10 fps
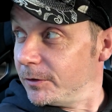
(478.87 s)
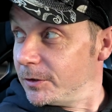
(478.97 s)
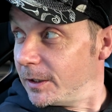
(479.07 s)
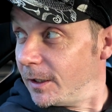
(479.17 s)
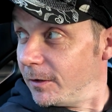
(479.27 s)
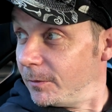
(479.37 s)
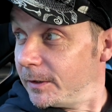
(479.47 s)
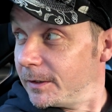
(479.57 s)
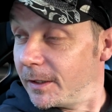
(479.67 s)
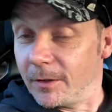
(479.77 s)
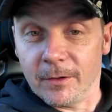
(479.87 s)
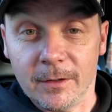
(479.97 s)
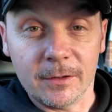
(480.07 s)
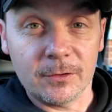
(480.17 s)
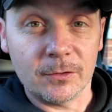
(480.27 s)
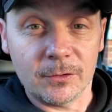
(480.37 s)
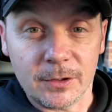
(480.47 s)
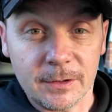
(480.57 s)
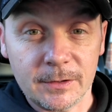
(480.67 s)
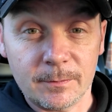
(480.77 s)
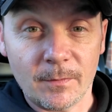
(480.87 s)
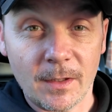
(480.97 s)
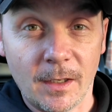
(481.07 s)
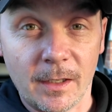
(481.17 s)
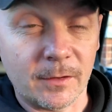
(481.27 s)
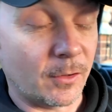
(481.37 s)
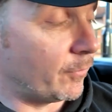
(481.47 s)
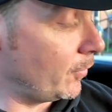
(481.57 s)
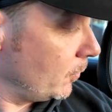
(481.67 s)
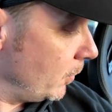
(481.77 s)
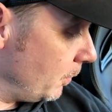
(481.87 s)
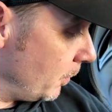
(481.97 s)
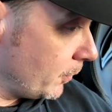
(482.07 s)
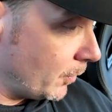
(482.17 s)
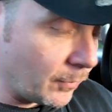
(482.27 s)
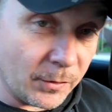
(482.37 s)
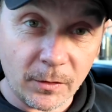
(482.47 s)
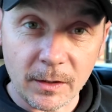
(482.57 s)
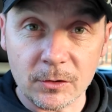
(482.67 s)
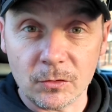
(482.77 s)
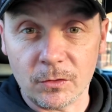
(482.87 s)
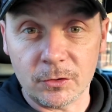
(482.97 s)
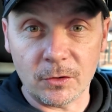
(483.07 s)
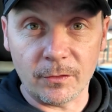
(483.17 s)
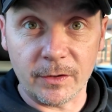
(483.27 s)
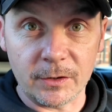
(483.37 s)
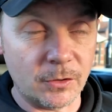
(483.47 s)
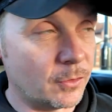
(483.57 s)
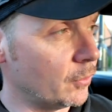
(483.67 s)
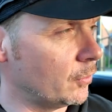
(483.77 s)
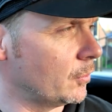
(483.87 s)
and she cannot wait to get in it, so she's connecting her phone to the Bluetooth and all that sort of stuff as you do.